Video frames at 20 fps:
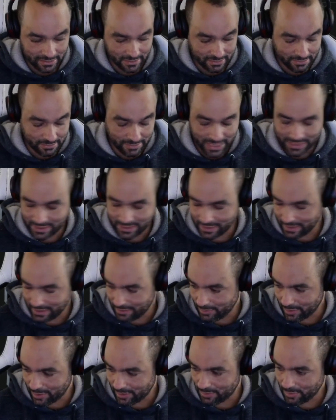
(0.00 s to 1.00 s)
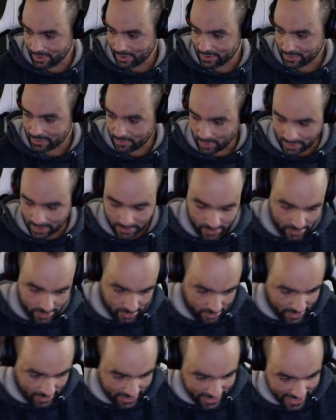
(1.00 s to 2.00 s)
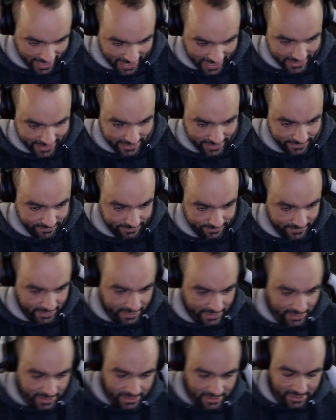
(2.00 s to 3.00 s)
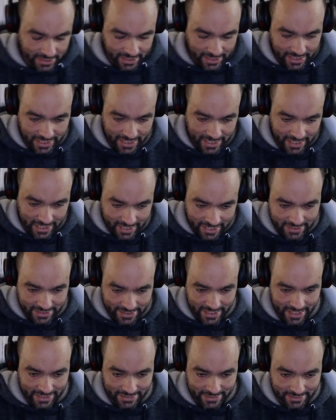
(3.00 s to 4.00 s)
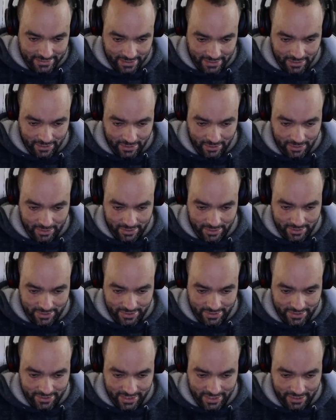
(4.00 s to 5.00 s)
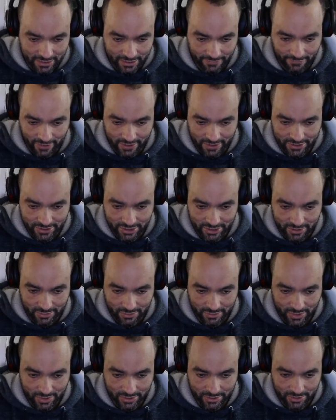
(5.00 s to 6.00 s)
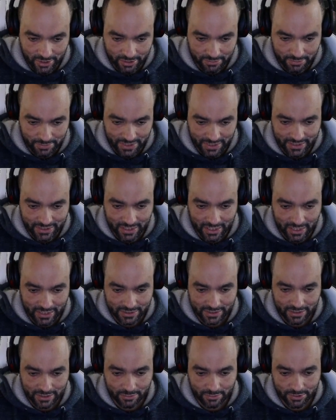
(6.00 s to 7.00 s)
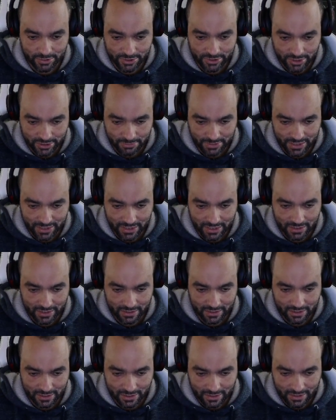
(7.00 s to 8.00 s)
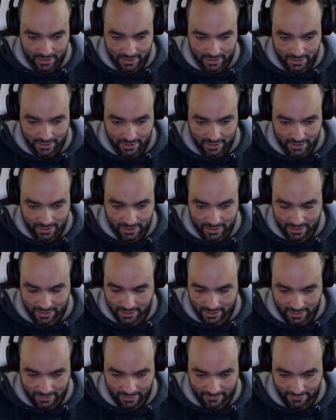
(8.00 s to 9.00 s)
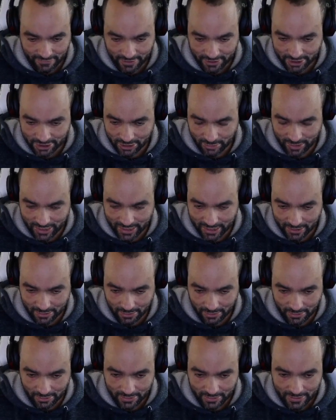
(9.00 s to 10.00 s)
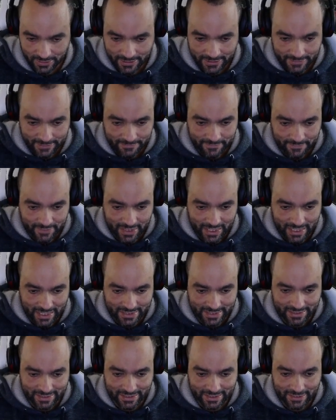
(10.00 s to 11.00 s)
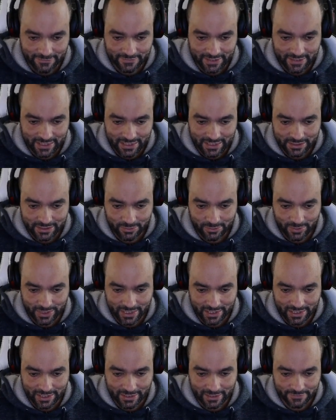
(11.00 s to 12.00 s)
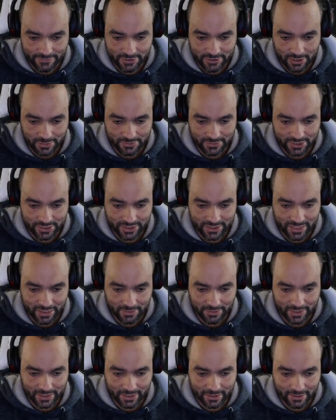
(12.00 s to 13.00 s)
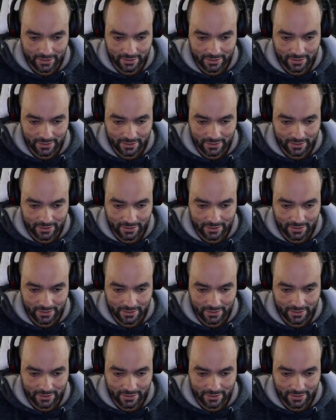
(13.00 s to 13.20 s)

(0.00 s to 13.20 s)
Basically what we already had. And then this function will not be a task, it will just be a function we can call, and we can give some generic